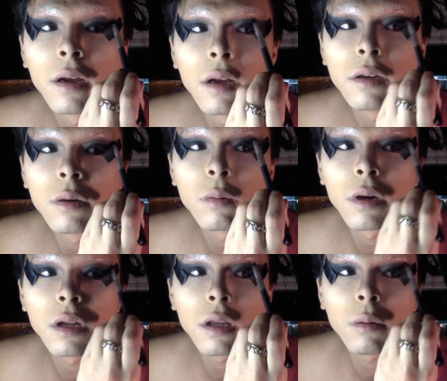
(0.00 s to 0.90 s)
and you're
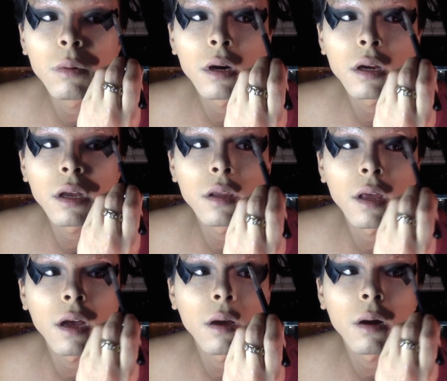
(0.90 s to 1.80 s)
really working
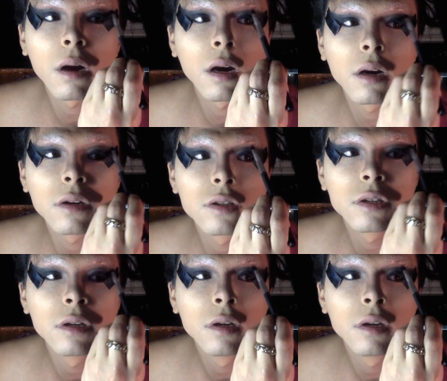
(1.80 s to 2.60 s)
that arch,